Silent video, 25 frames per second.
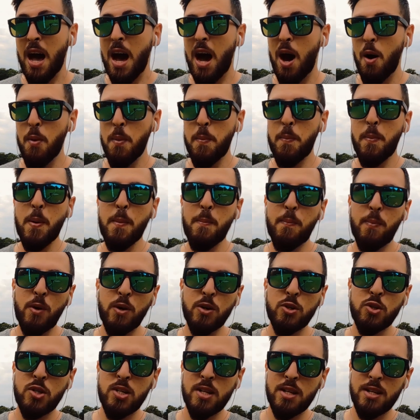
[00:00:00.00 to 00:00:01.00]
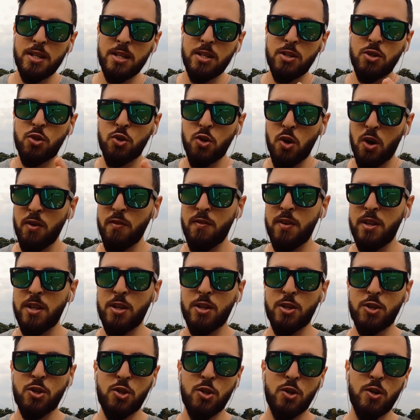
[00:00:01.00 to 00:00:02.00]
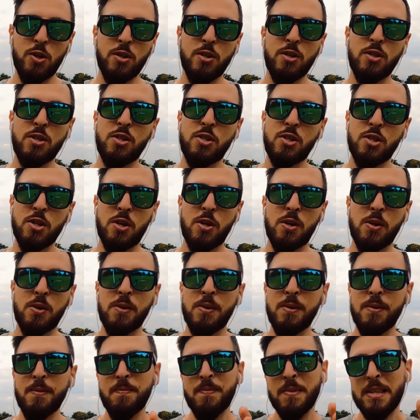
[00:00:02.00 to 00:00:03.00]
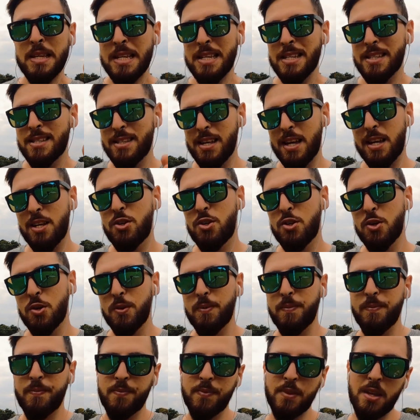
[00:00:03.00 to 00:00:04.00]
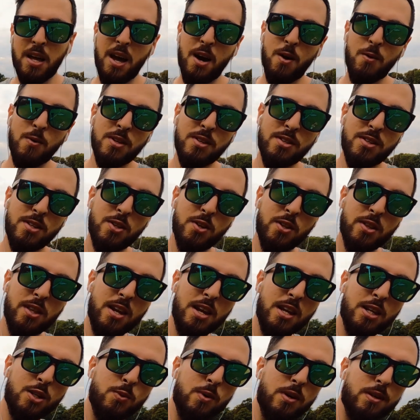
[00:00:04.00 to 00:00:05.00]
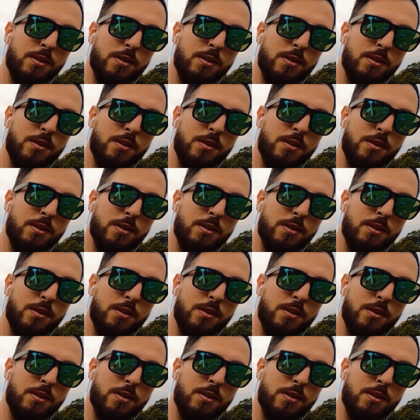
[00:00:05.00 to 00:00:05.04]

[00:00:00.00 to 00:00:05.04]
I will be posting drone videos soon, so stay tuned. I will see you on the next